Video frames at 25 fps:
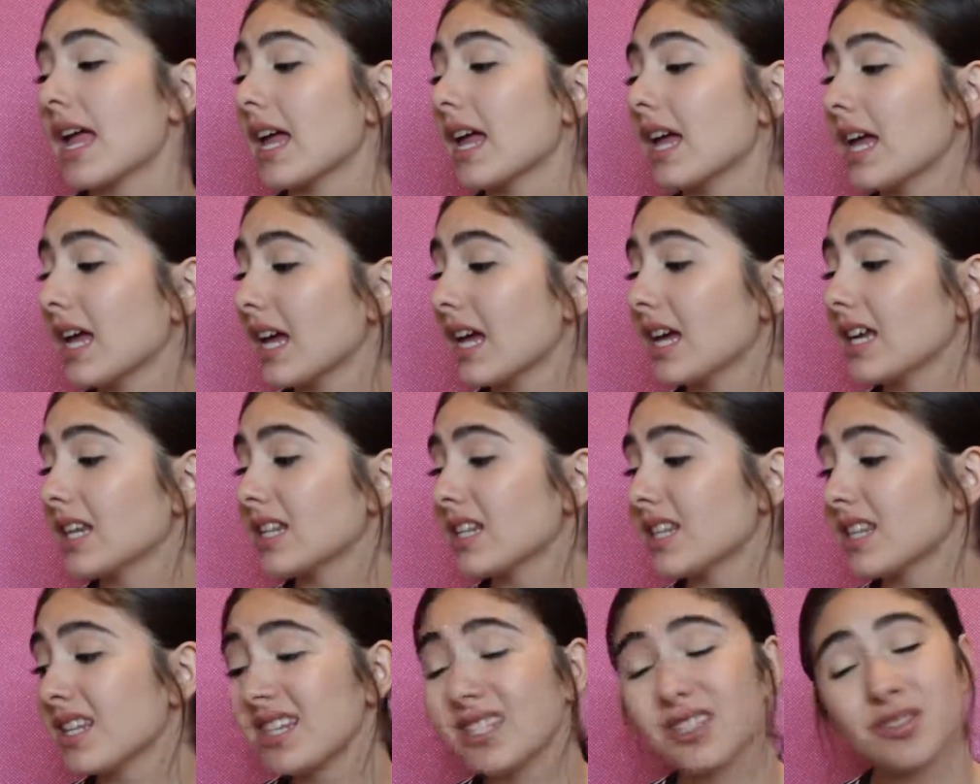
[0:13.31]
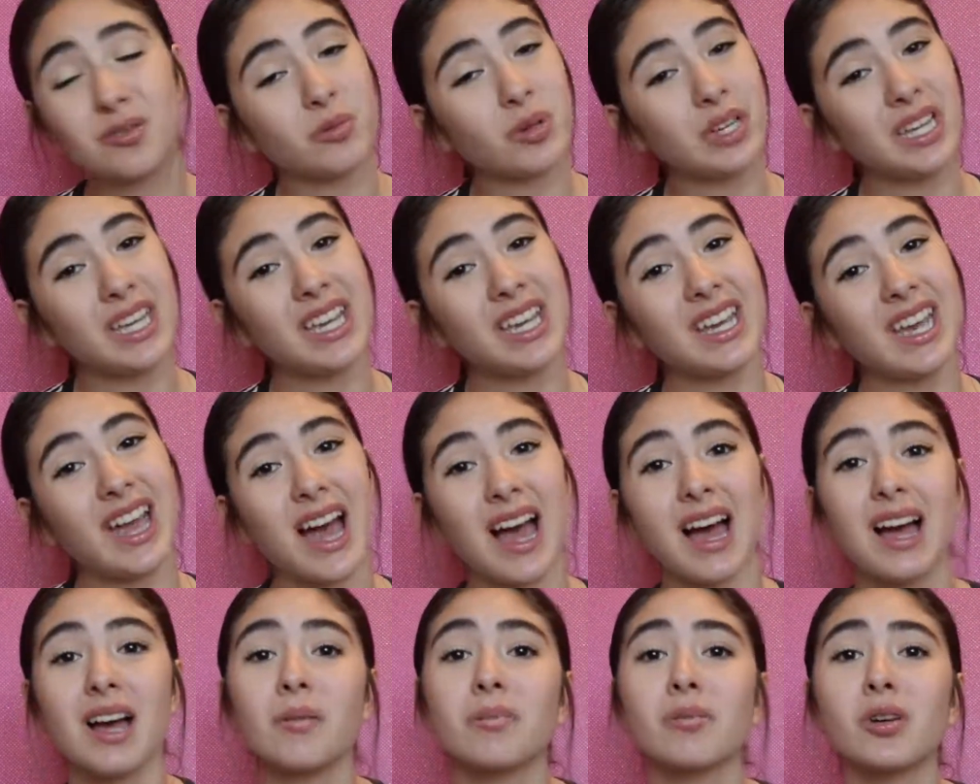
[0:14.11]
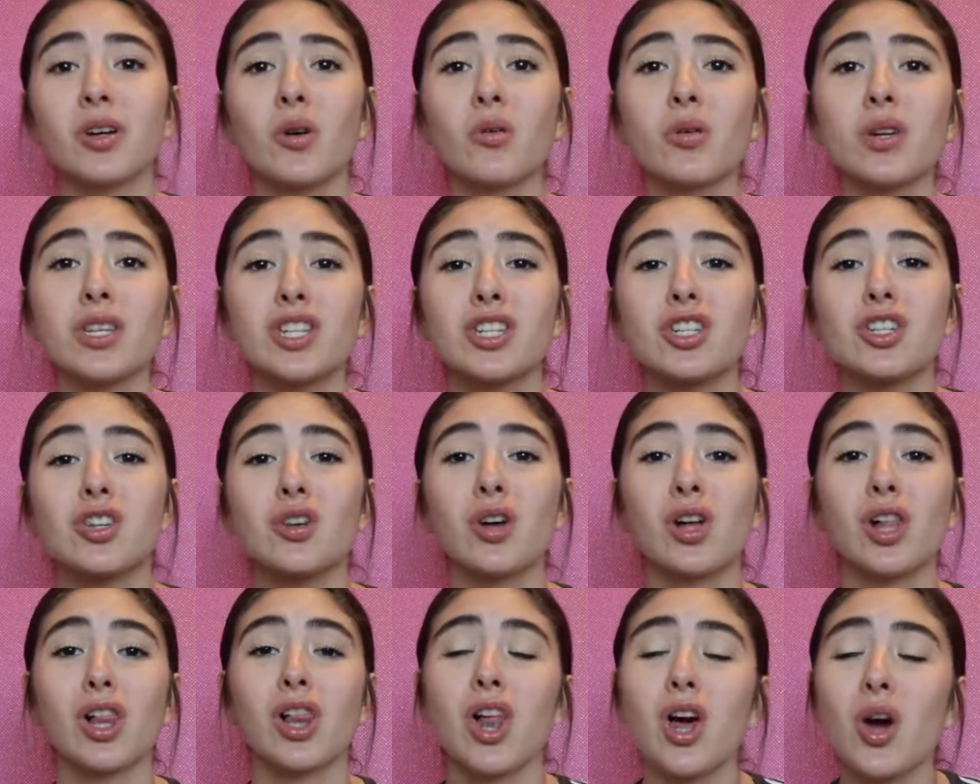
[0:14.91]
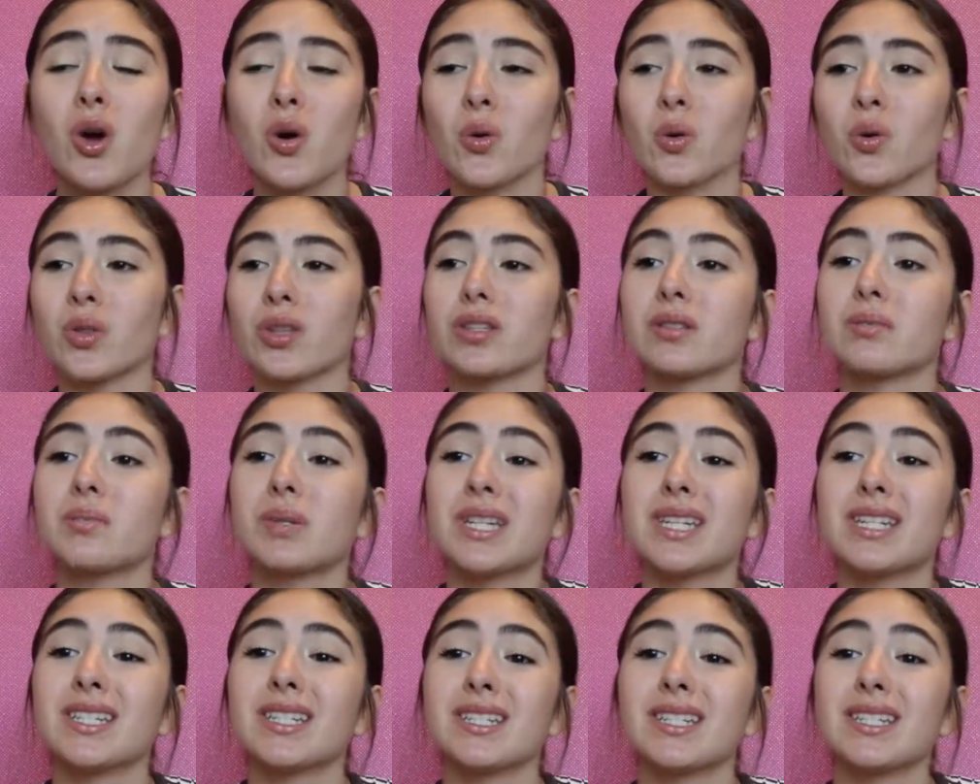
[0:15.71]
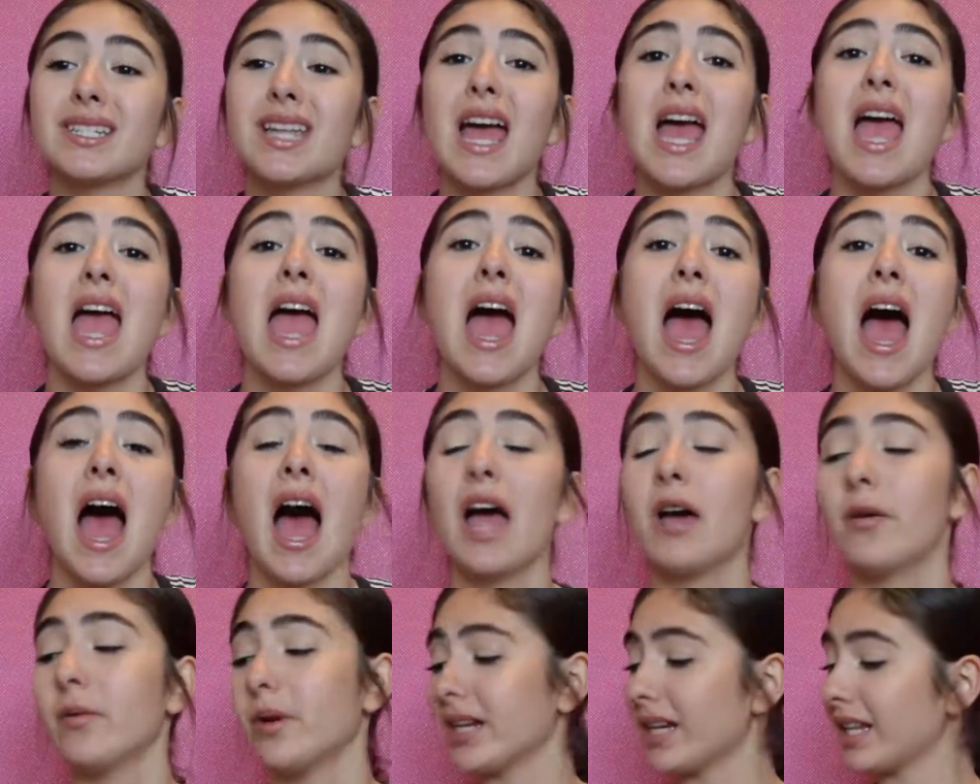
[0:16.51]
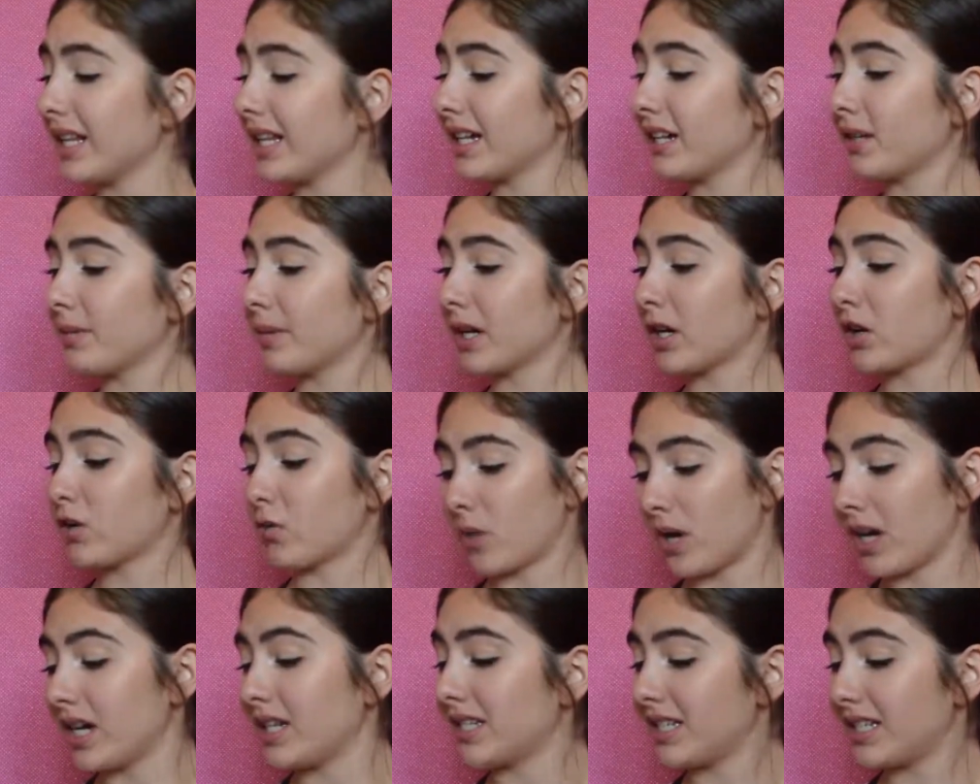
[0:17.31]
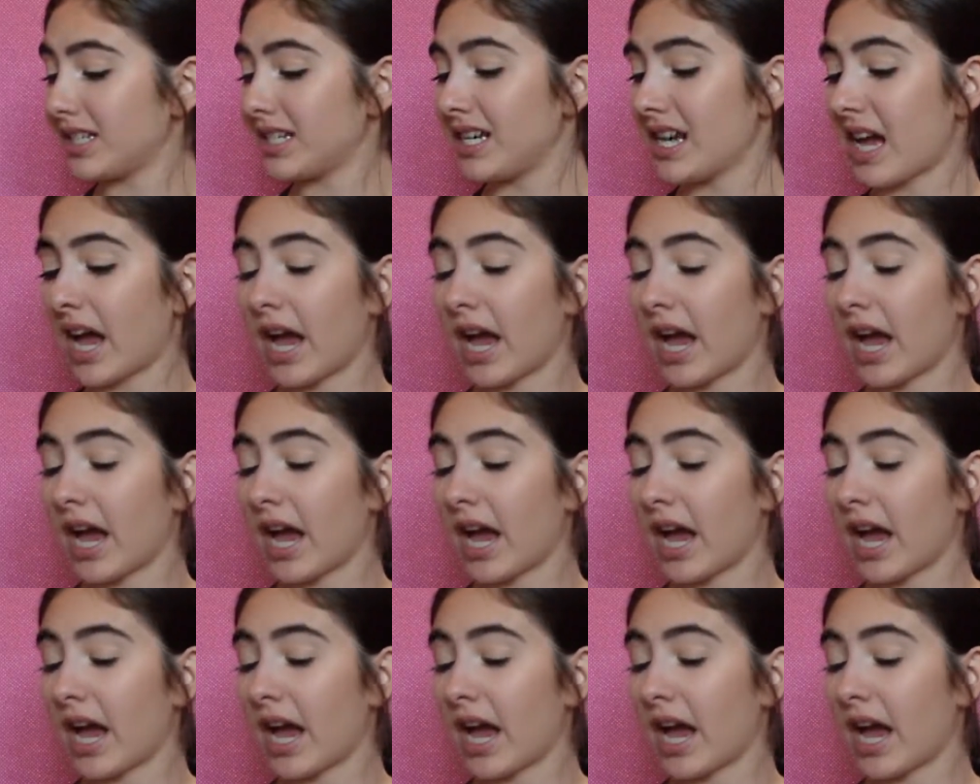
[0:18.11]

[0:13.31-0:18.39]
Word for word: And this week, I'm going to do clothes because I went a little bit crazy.